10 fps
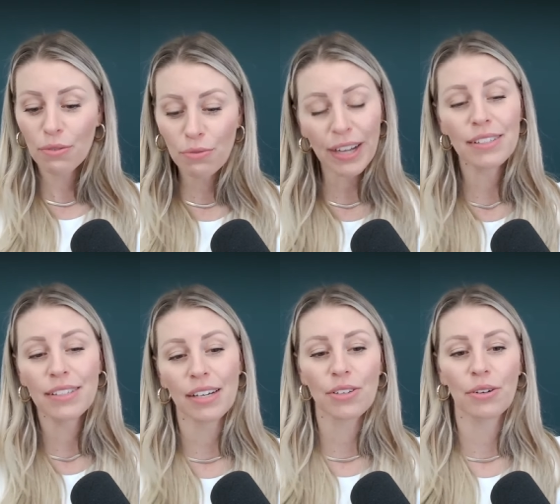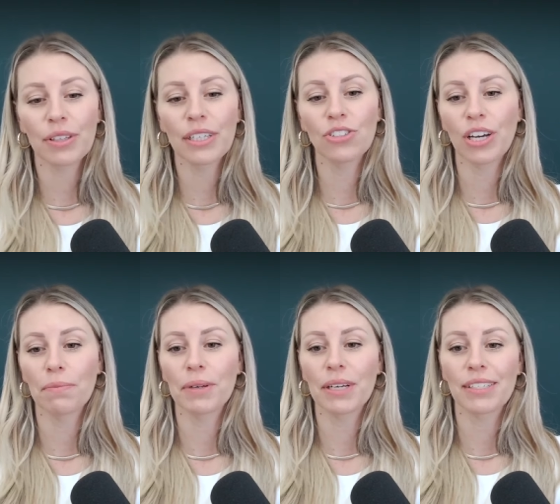events as our lead
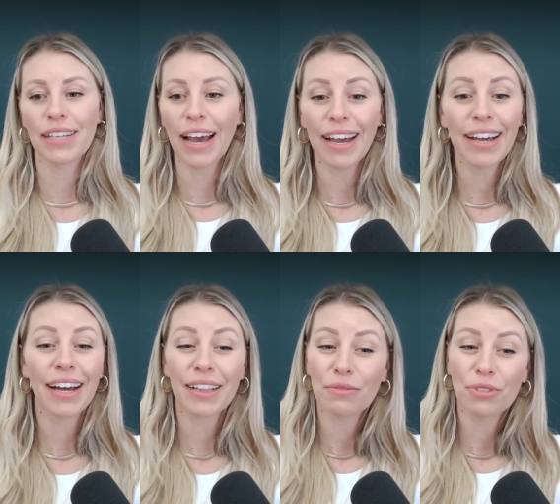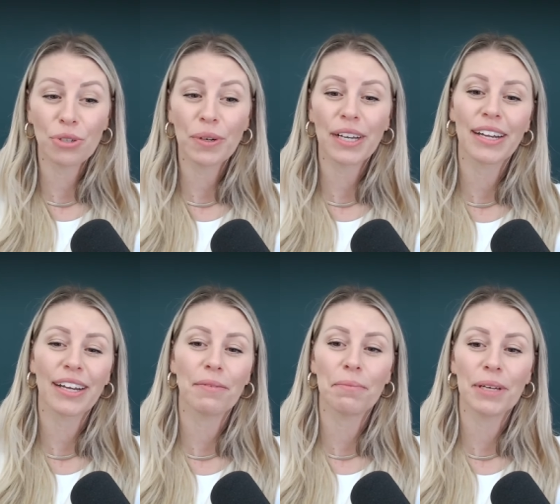gen because A, I love doing it.
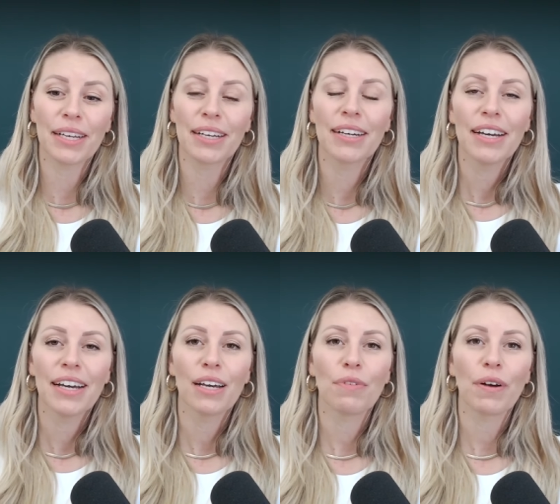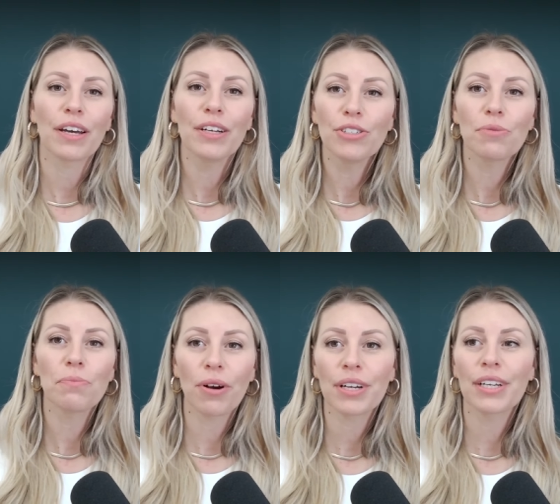And B, if I'm going to do
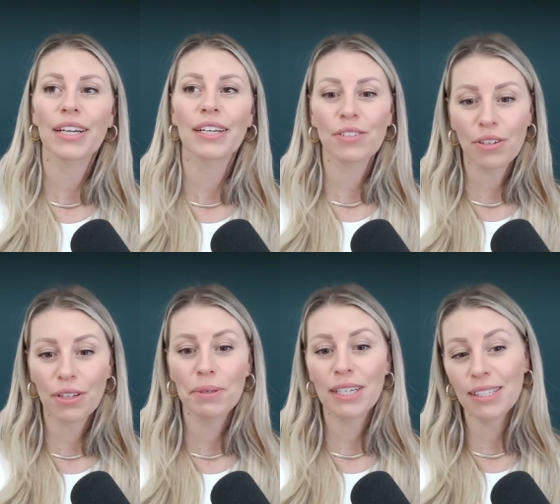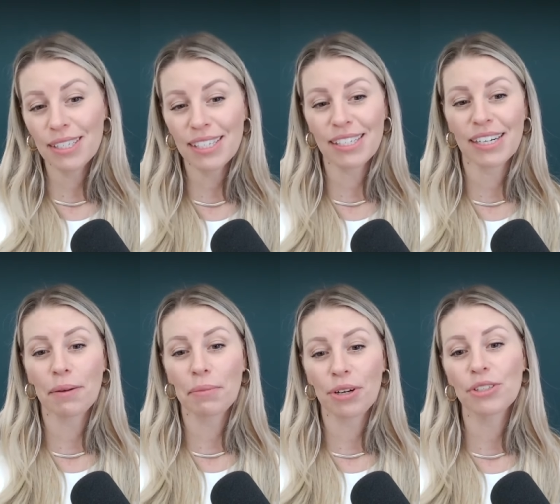marketing and it's going to be consistent and
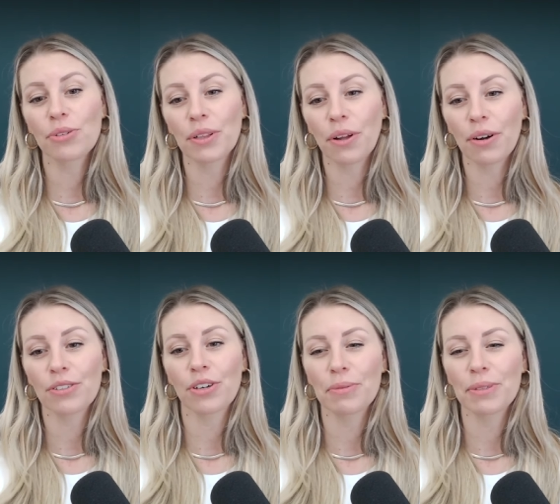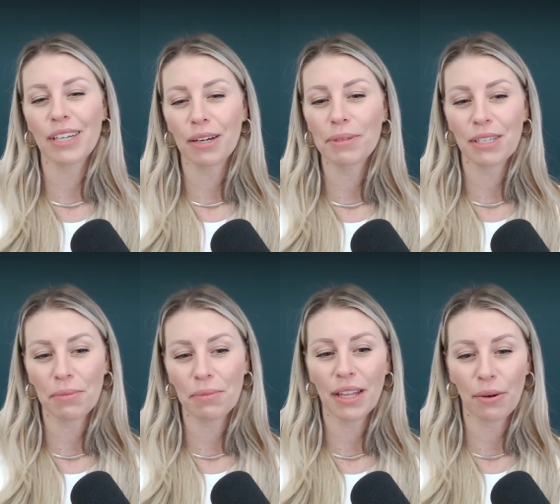I'm going to do it long term, it's got to be
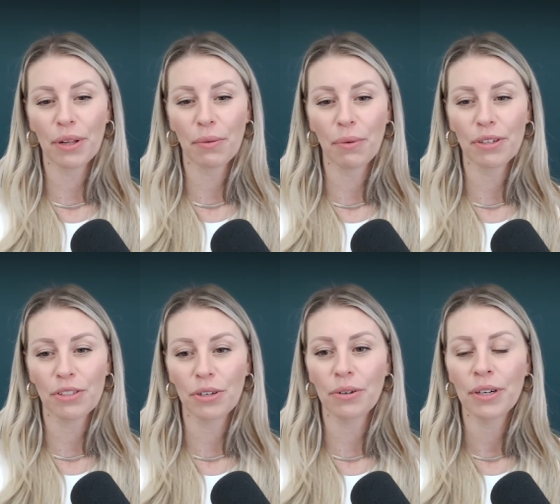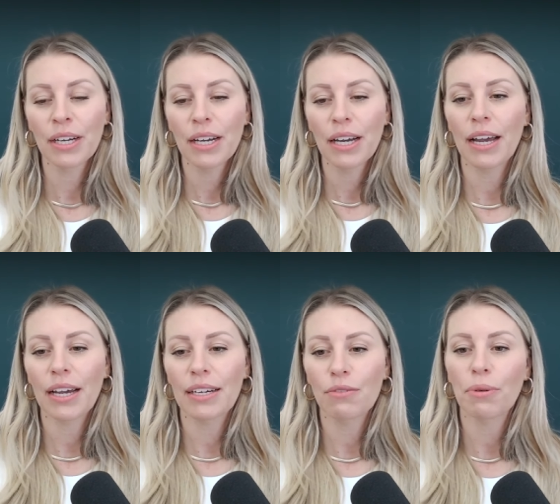something that I really want to do.
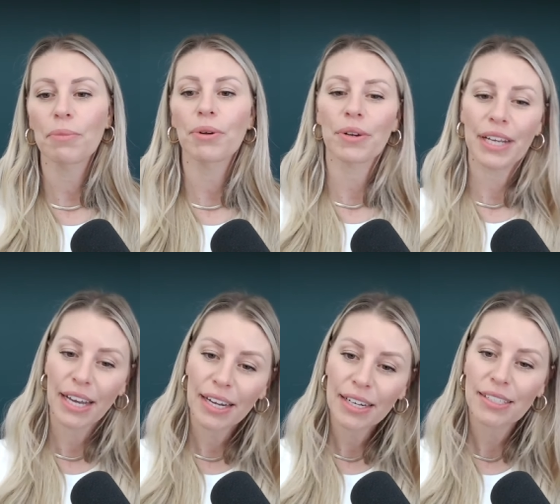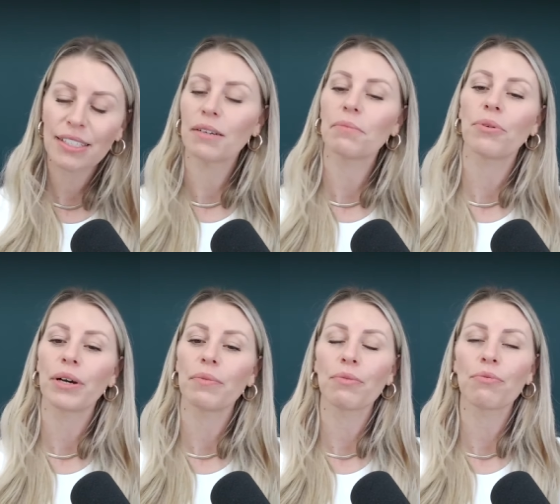And from an organic
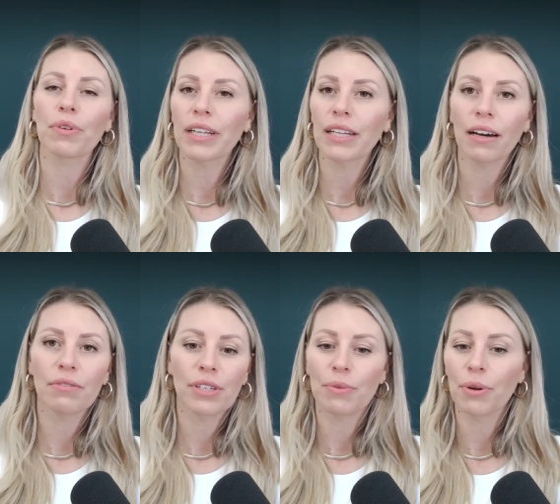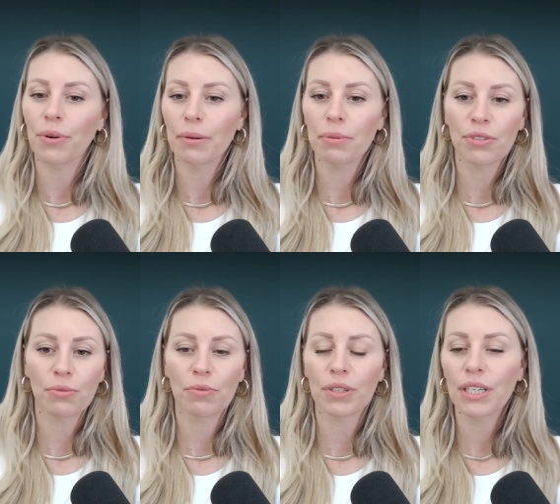standpoint, we've really loved it. We were able to
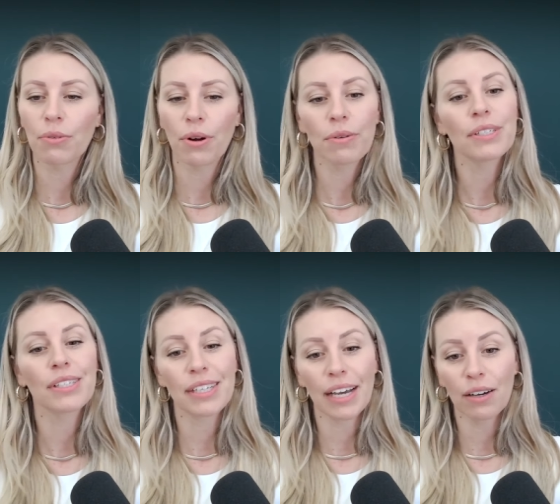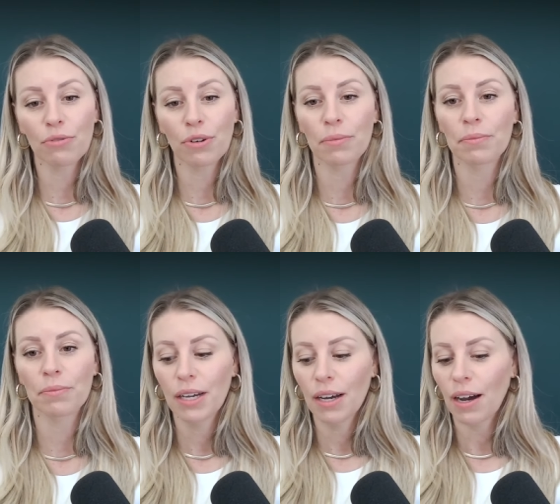really grow and scale from